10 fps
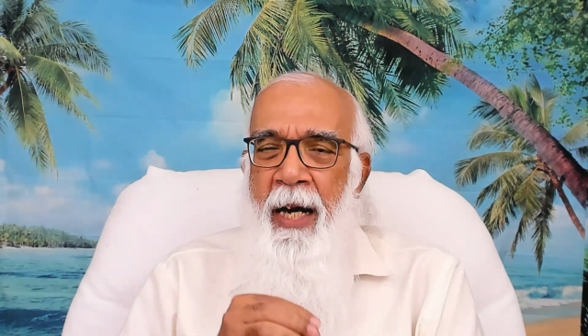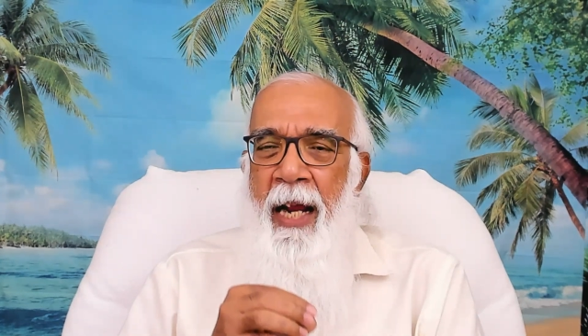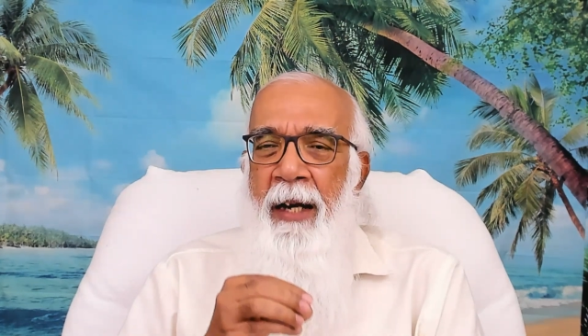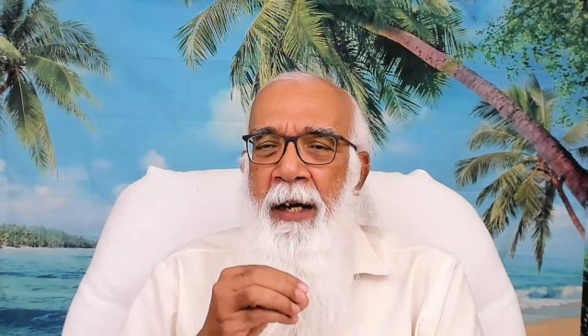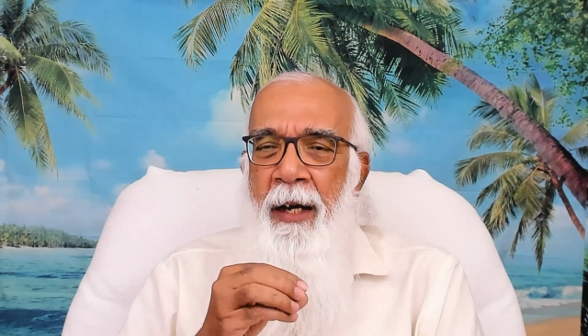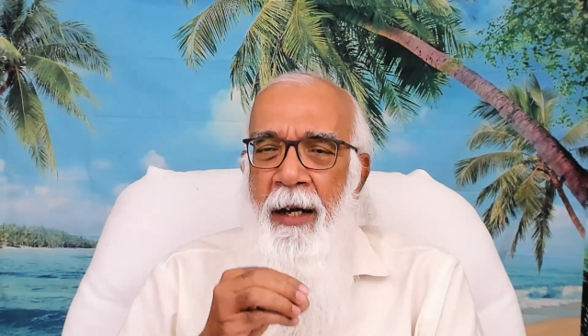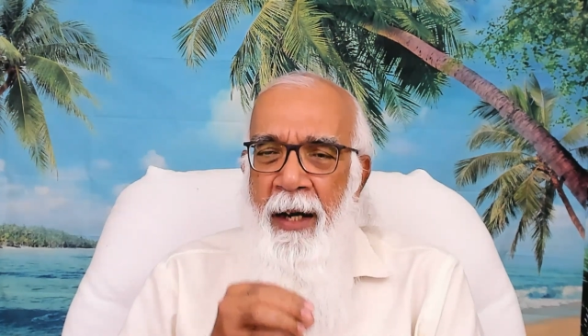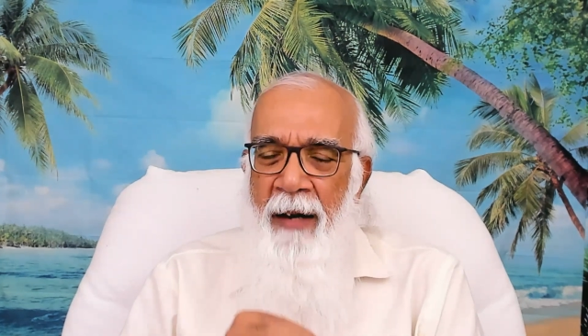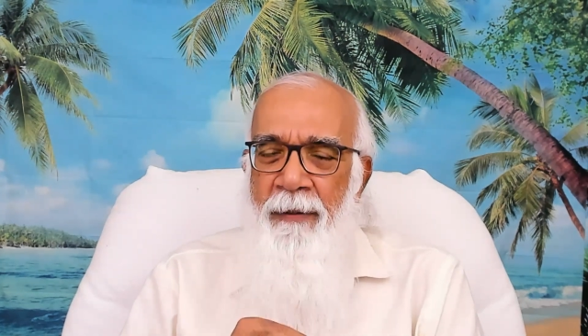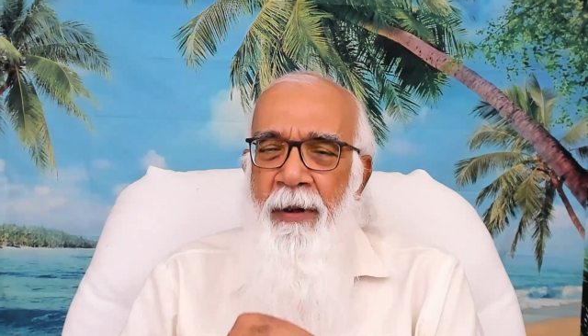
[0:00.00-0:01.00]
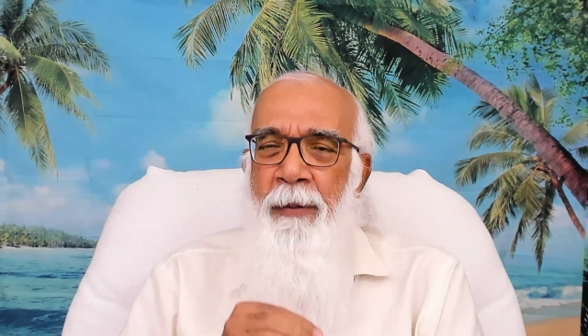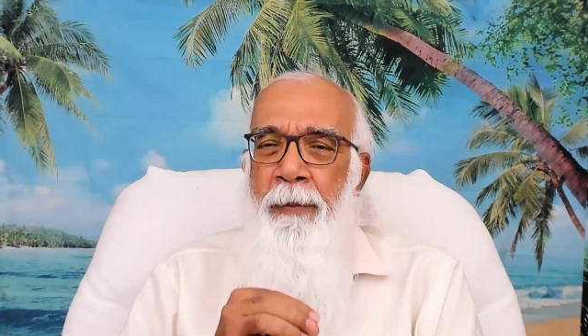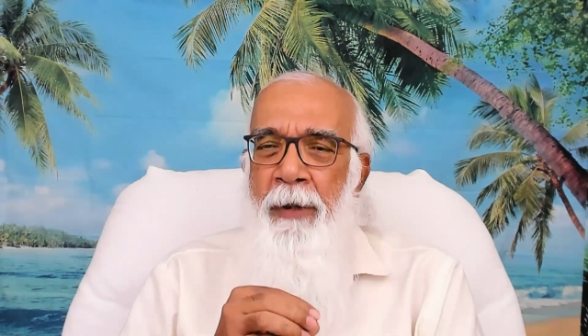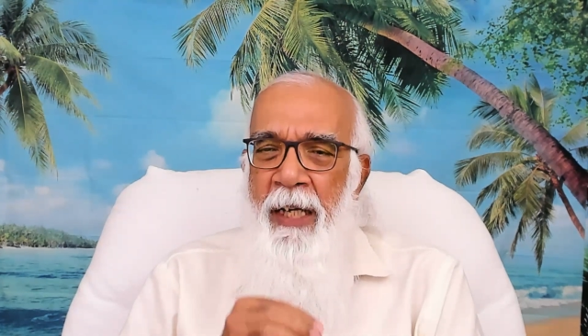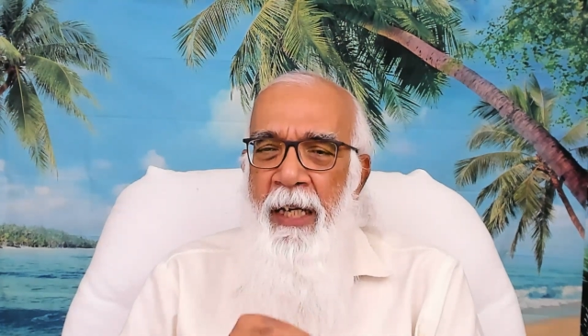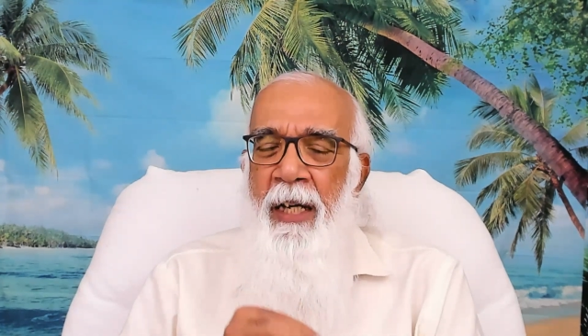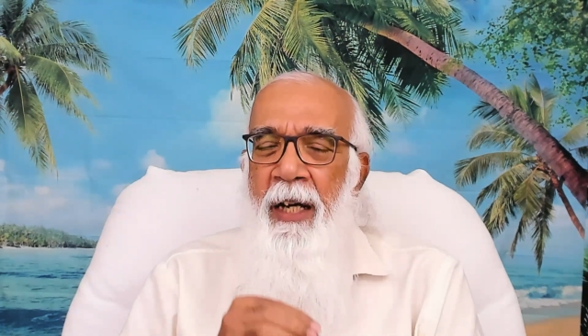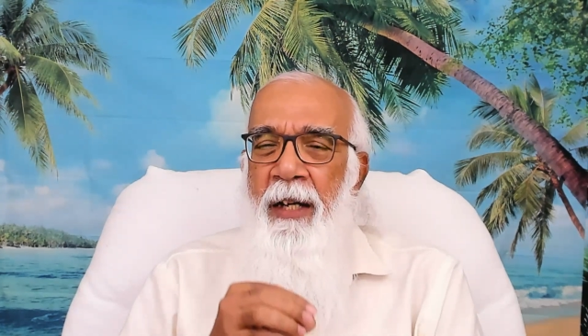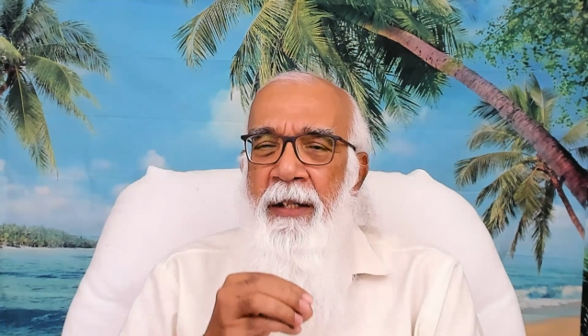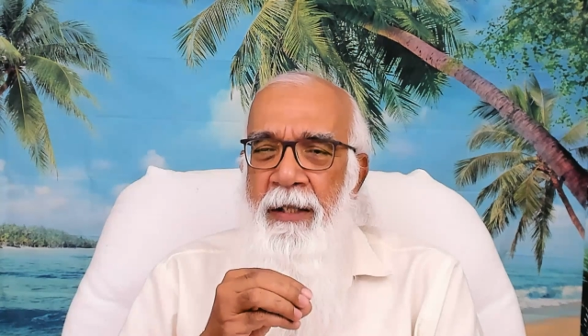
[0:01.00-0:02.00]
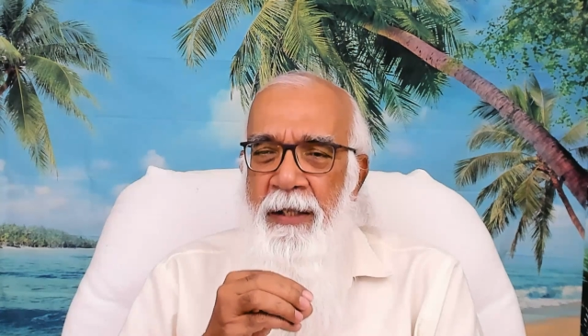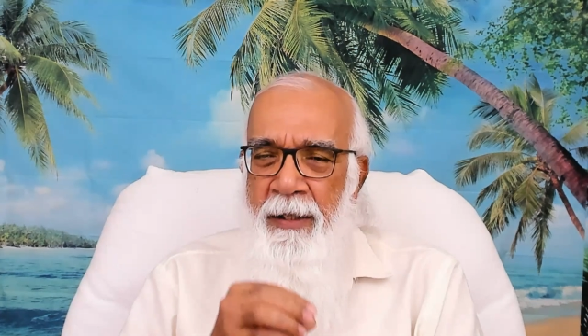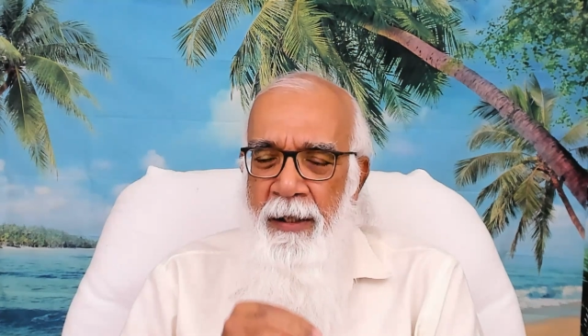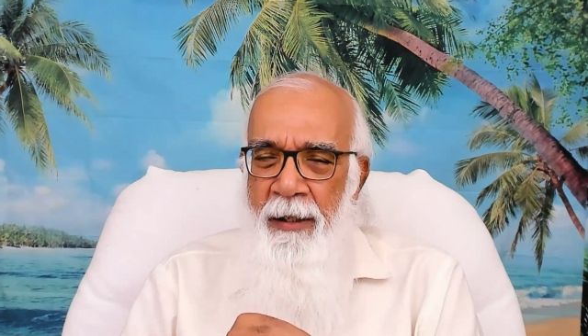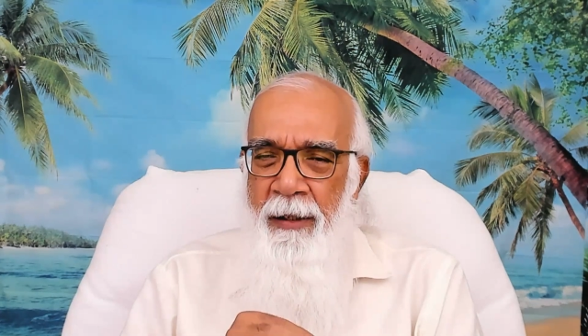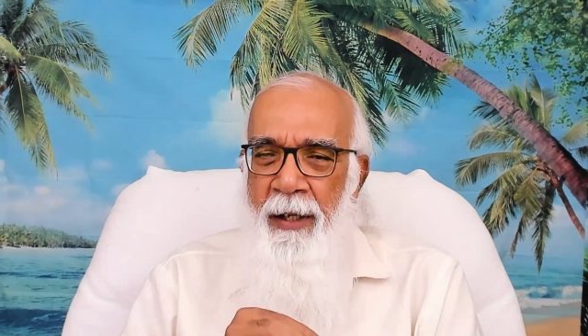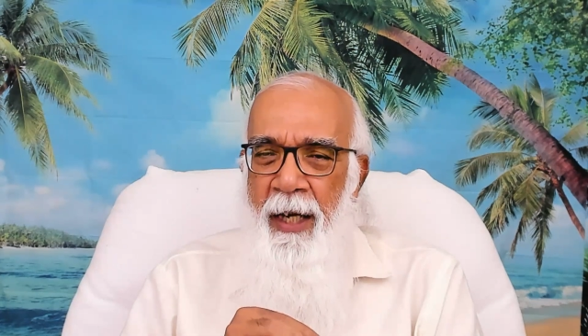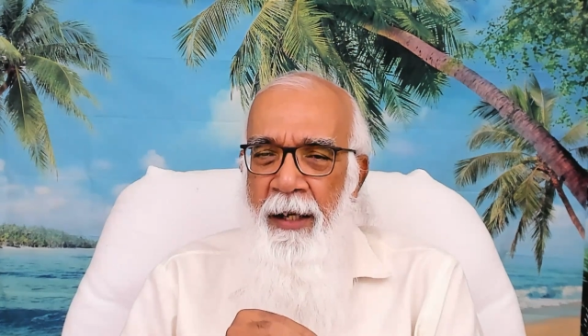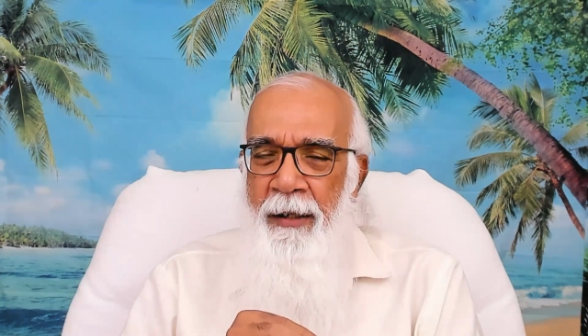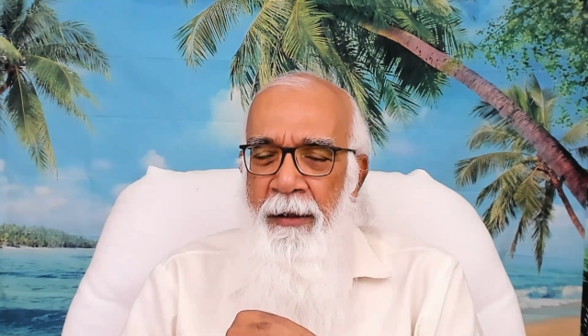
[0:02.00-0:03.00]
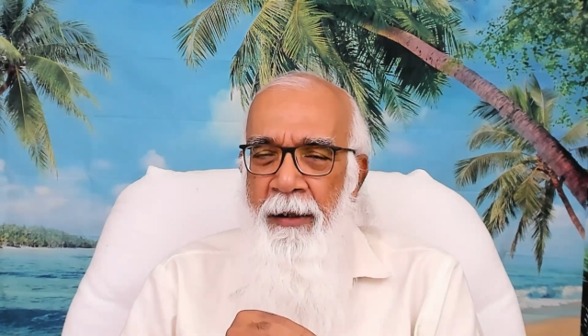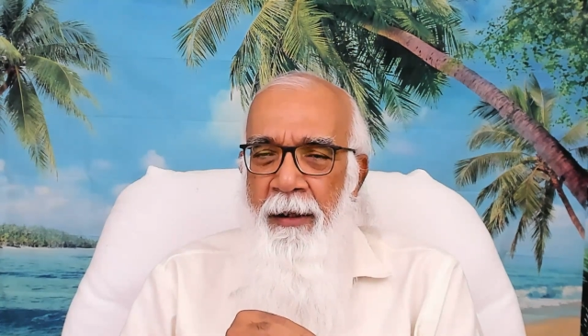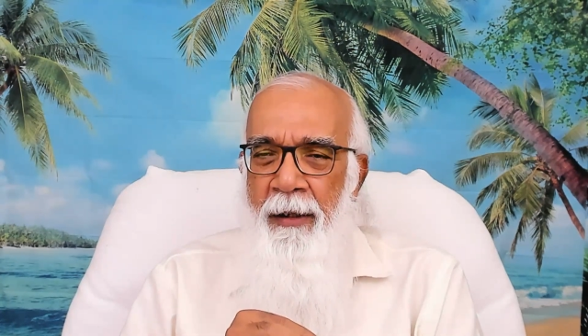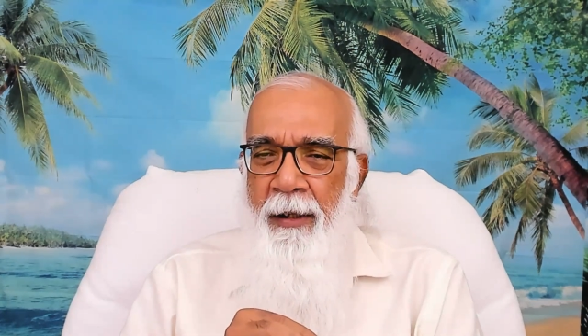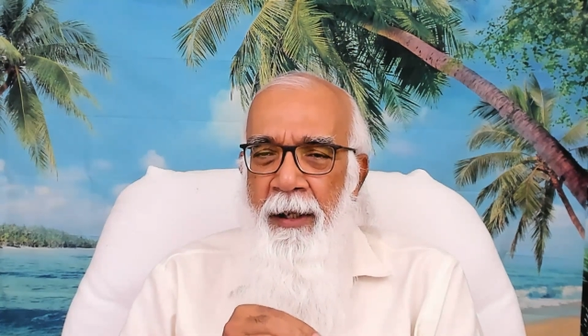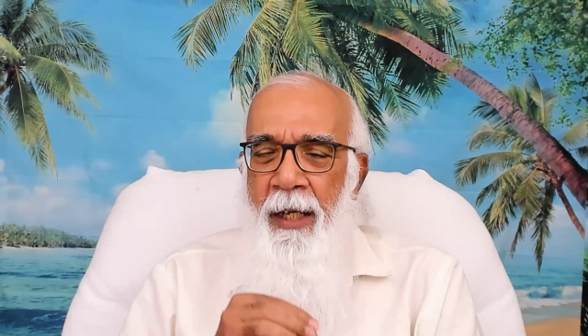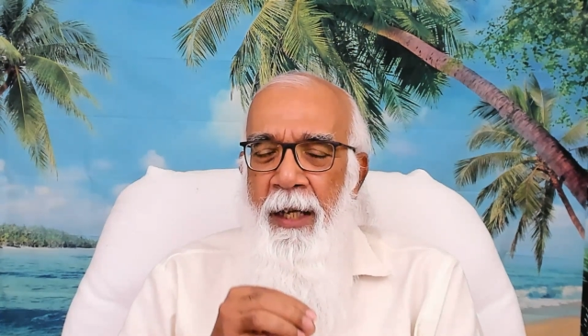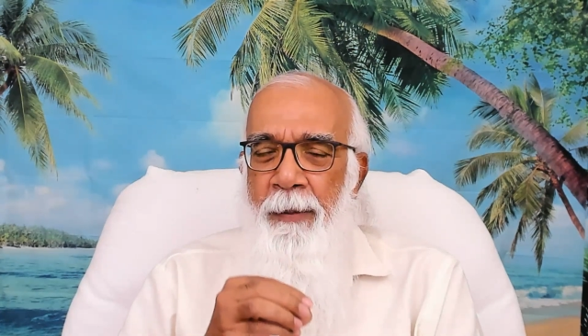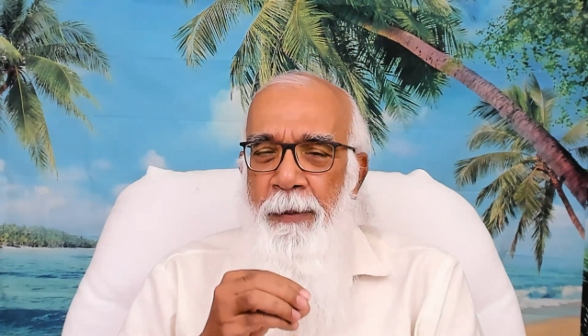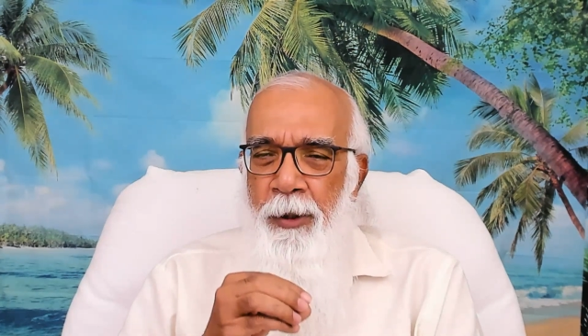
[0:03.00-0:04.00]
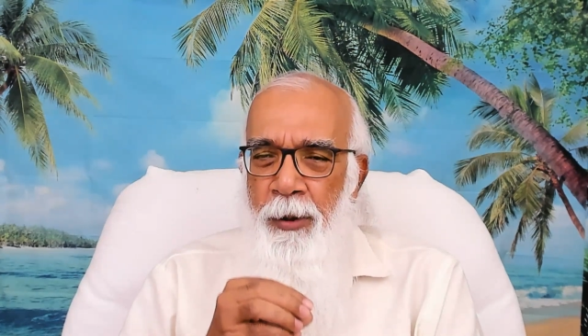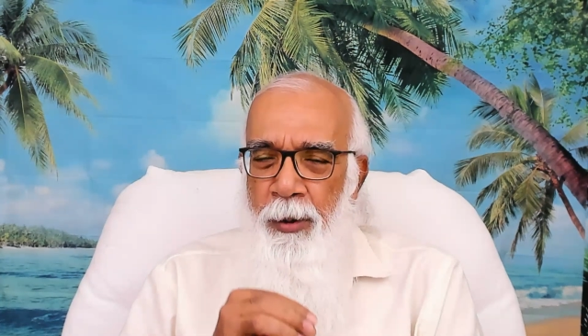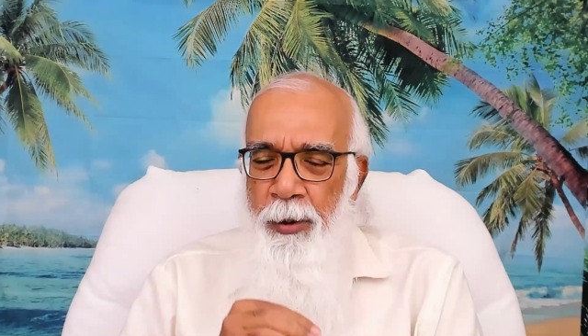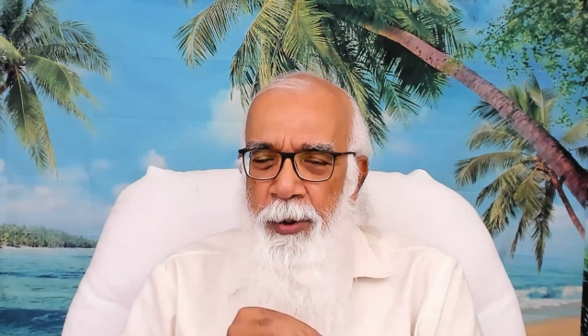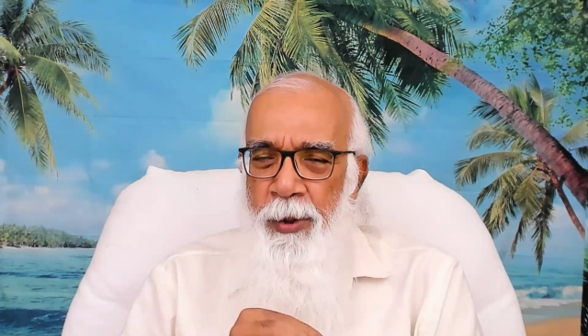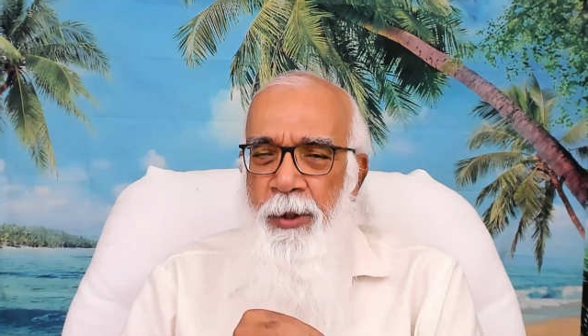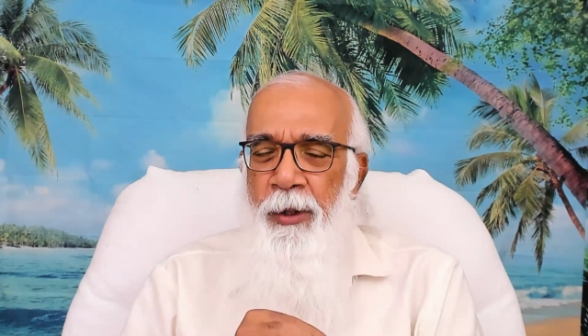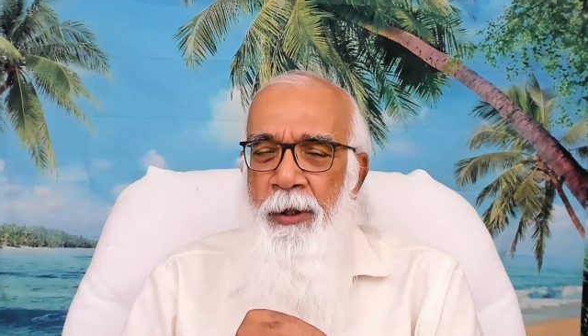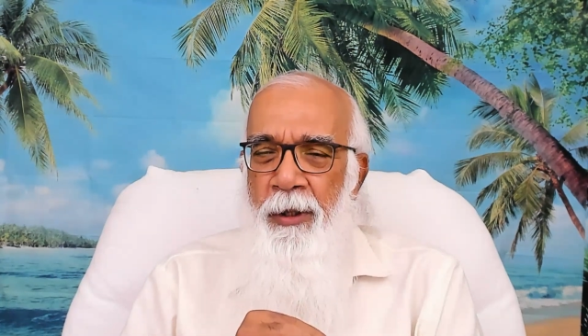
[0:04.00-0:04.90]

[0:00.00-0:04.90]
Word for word: can never be insulted, abused,